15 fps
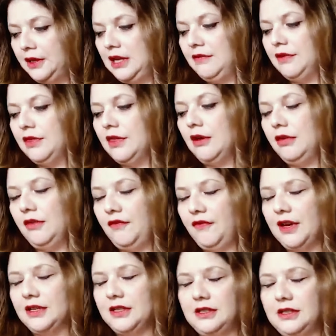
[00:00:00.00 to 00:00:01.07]
even though the
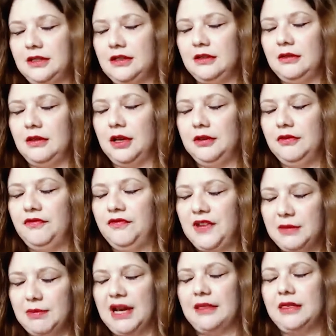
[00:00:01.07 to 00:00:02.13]
first kind of
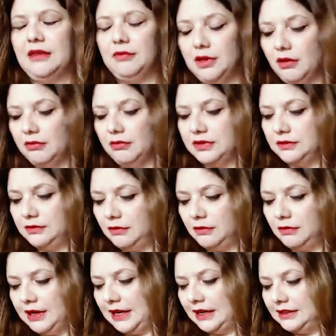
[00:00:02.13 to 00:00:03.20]
feedback that we got was
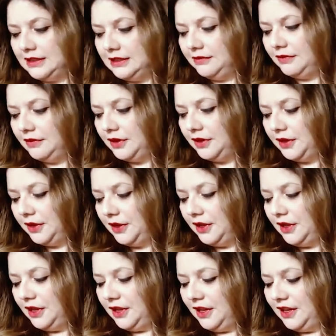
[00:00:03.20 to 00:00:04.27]
quite negative.
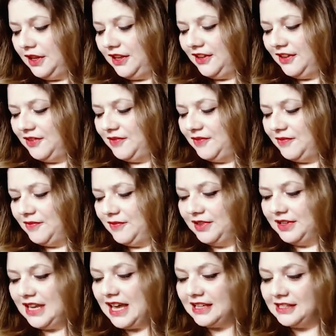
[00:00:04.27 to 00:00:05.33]

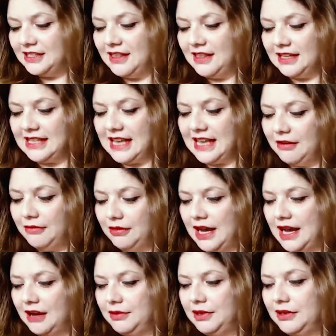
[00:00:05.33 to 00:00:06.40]
But yeah, so that's how
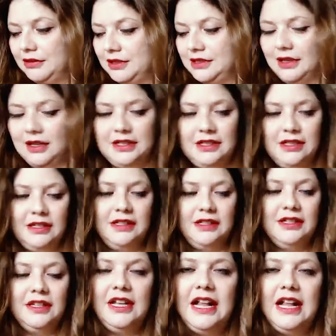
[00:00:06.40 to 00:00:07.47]
we got started.
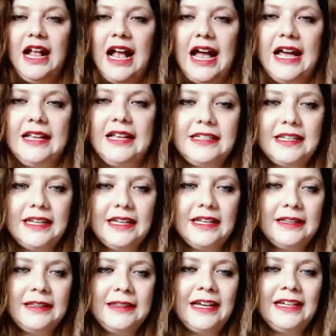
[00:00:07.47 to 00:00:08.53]
And
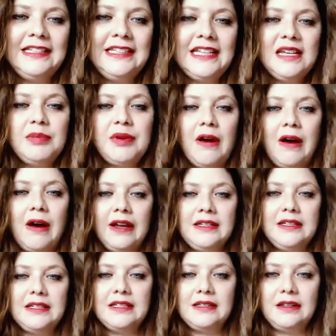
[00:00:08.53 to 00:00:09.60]
the idea
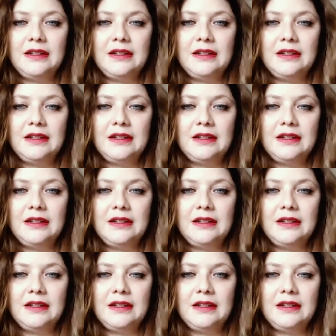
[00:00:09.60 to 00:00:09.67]
behind